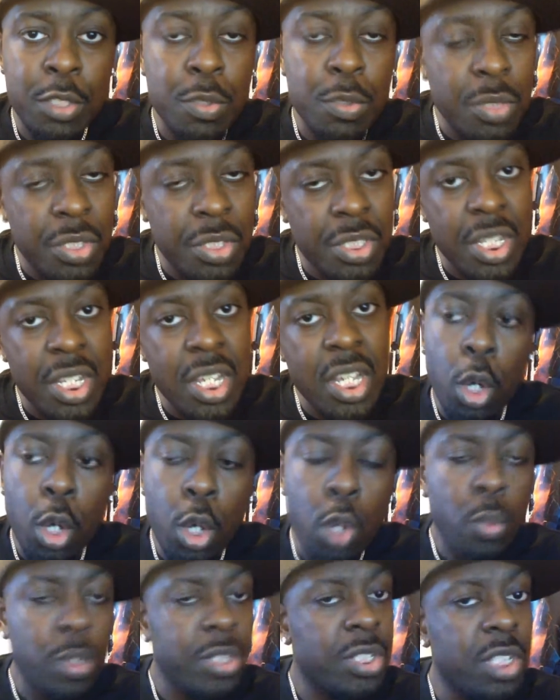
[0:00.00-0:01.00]
You see
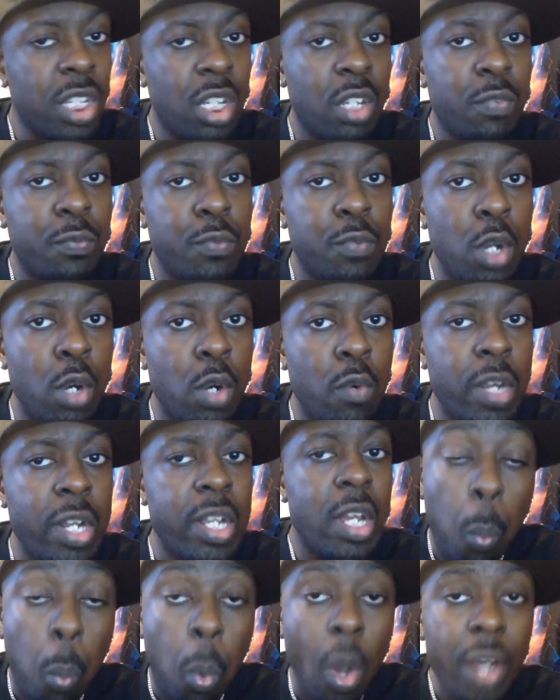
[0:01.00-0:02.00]
who is Nick Fury.
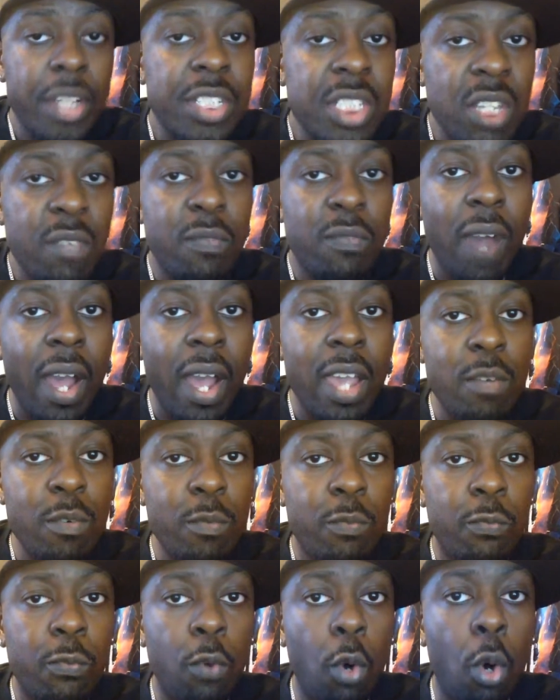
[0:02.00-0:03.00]
What is he
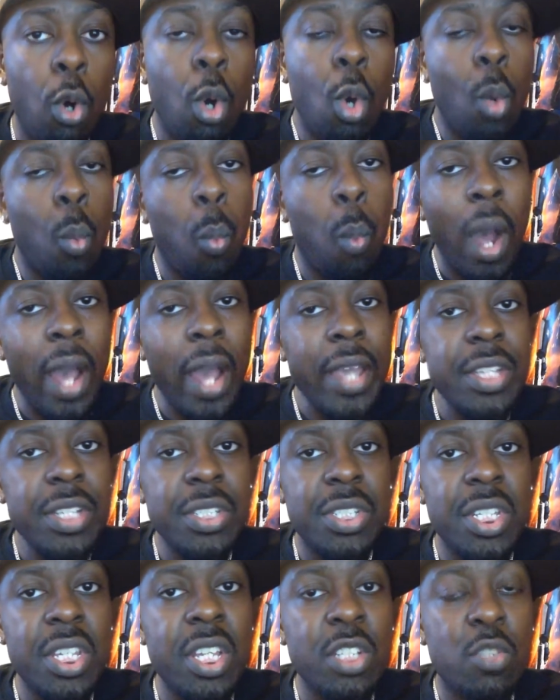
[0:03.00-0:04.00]
fighting for? Why
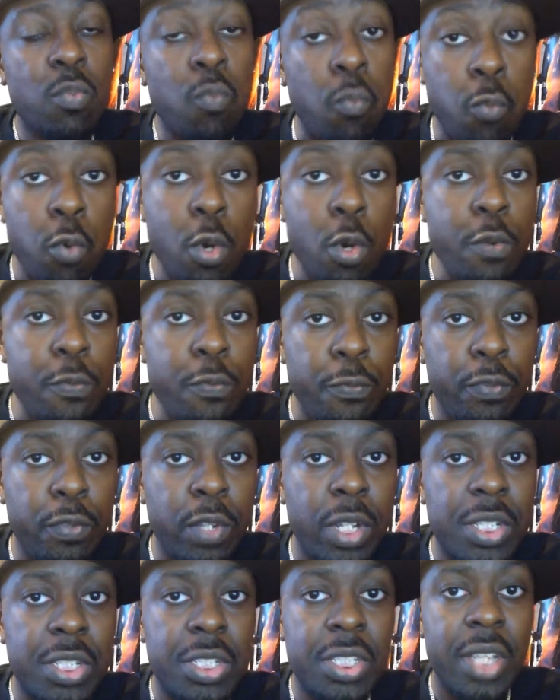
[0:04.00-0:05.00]
is he as
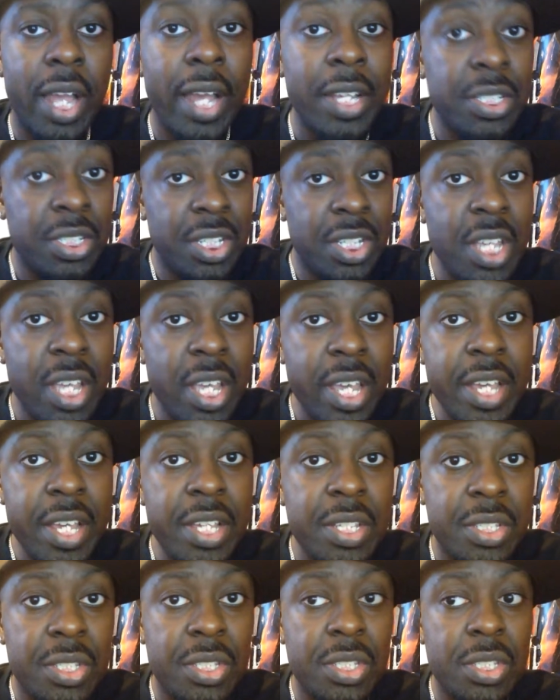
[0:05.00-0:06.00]
ruthless as he
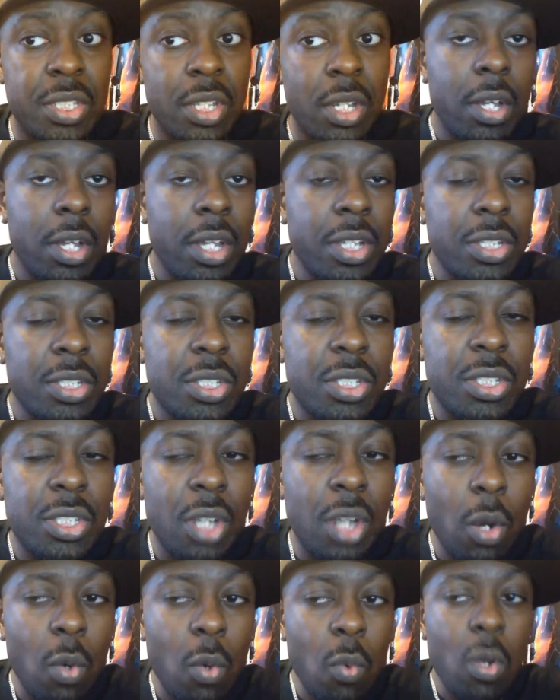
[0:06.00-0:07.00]
is? It's
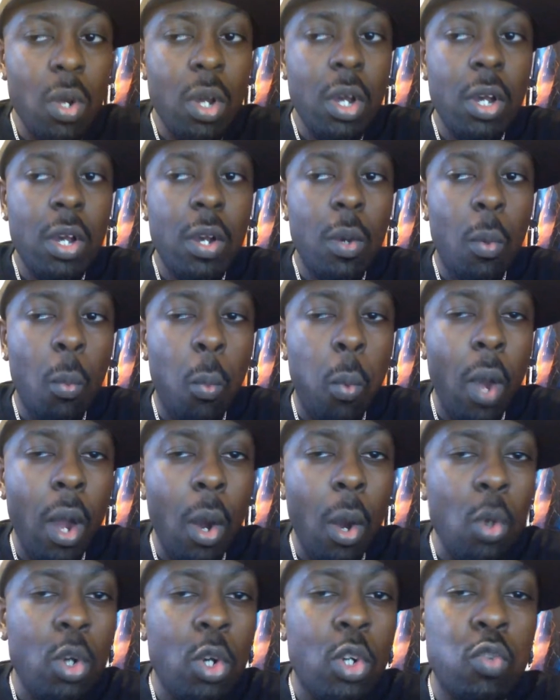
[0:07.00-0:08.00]
so
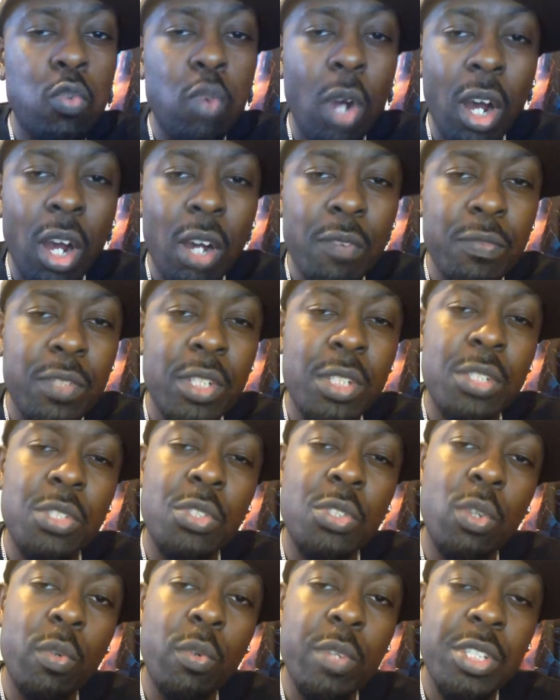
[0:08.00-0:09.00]
well crafted. The
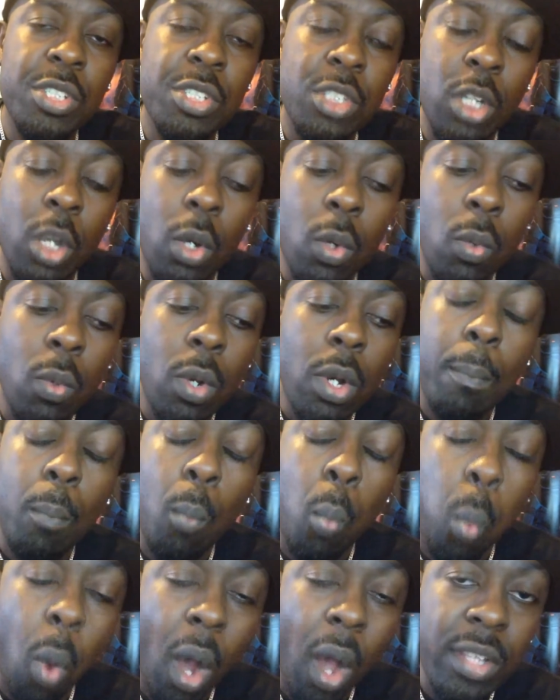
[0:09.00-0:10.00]
story is so
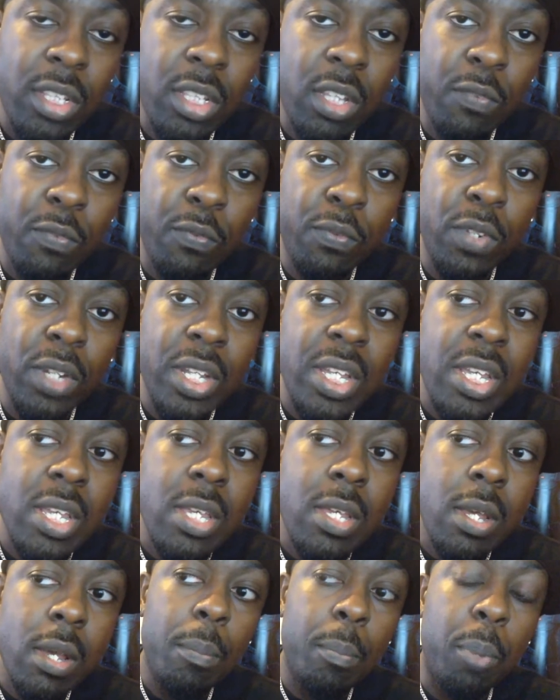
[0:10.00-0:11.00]

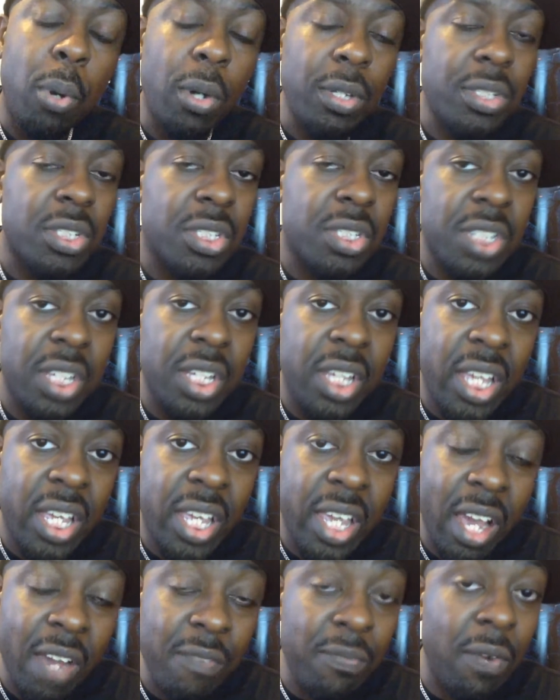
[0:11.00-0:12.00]
wonderfully put
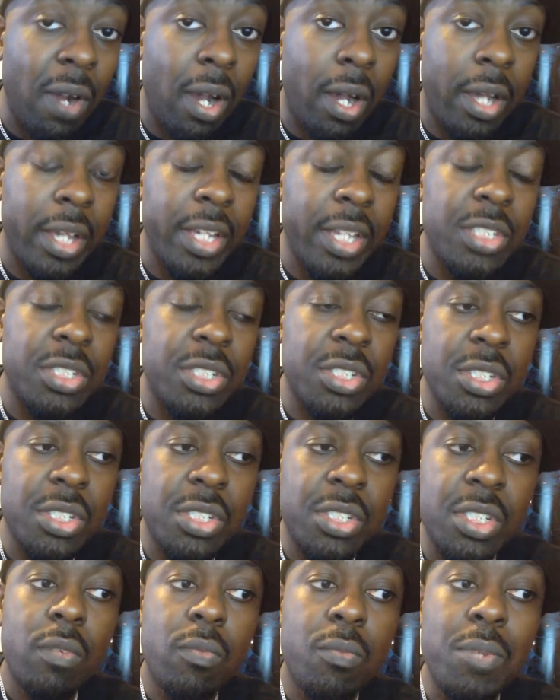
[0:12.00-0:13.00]
together. It's
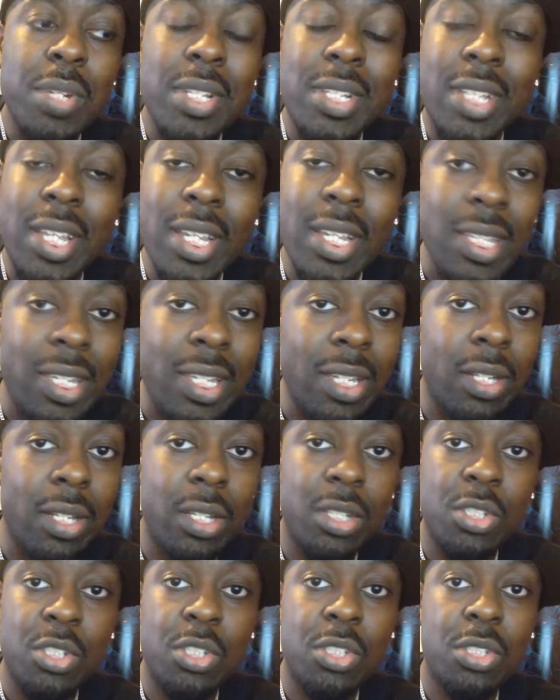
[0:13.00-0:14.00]
just
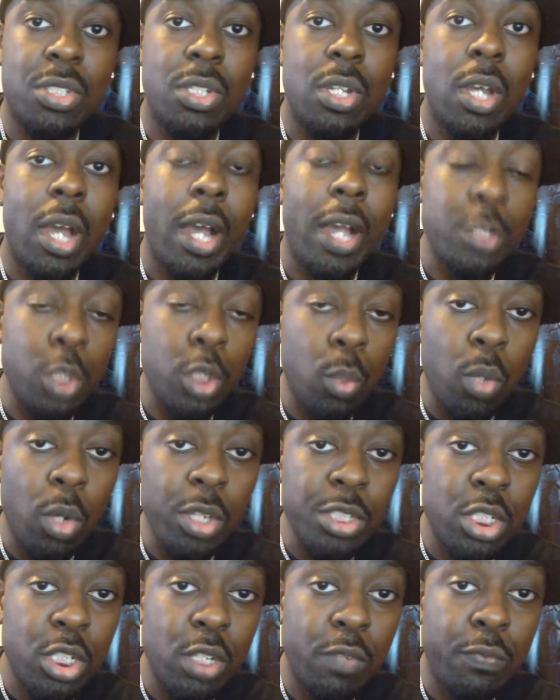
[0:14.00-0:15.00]
ridiculous. As you're
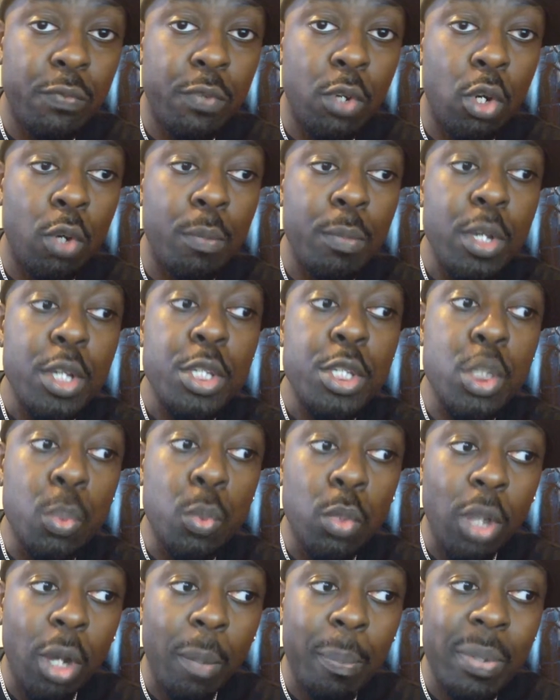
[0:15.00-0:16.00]
watching a film, you
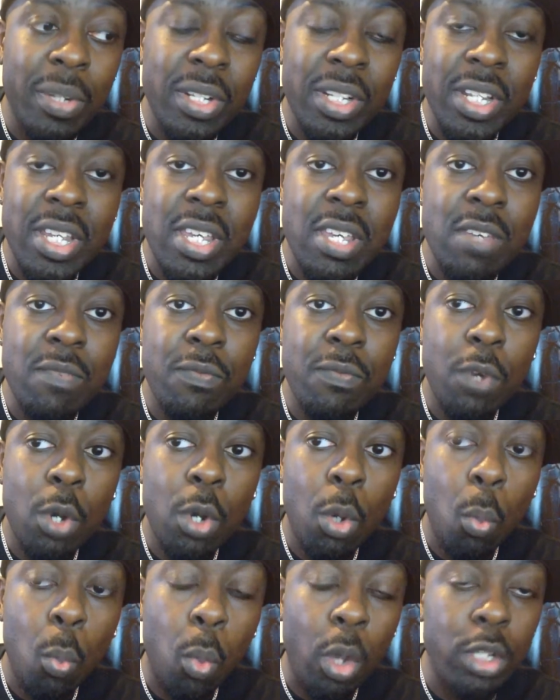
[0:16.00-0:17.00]
will not believe
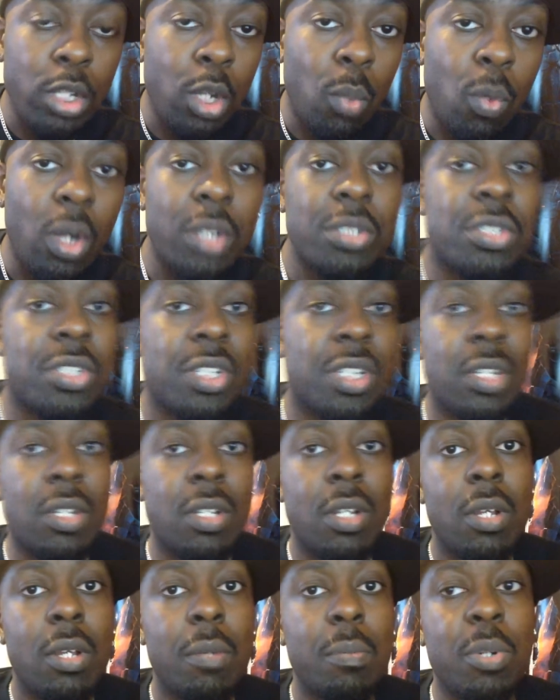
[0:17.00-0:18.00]
what you're watching,
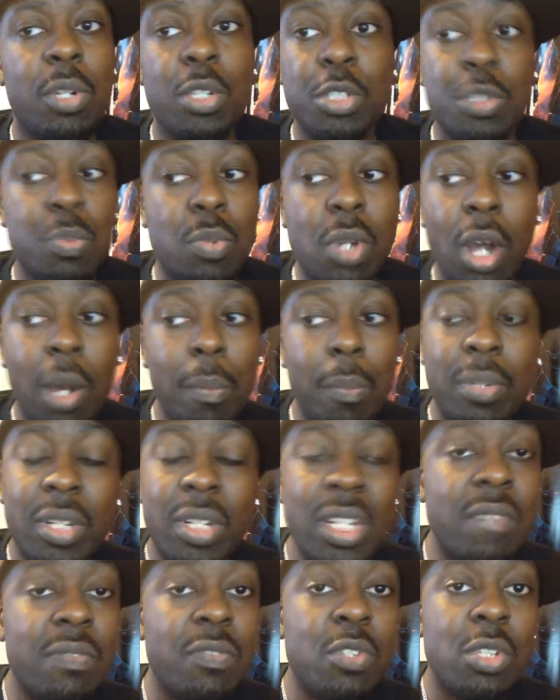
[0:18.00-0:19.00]
because you can't
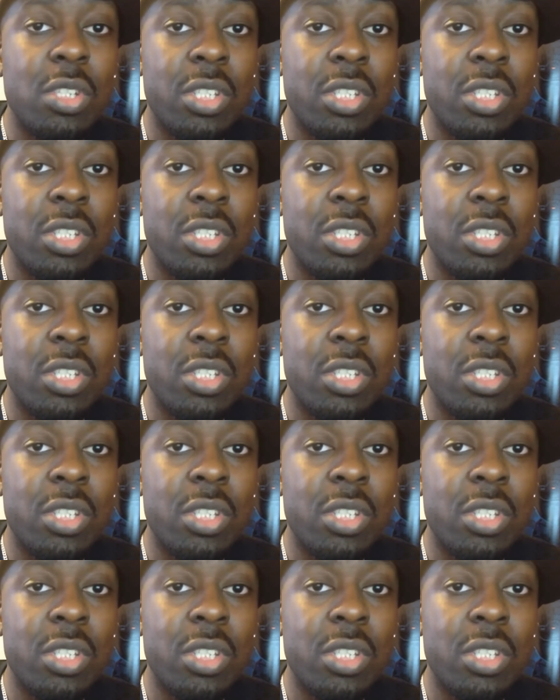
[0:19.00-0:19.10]
believe.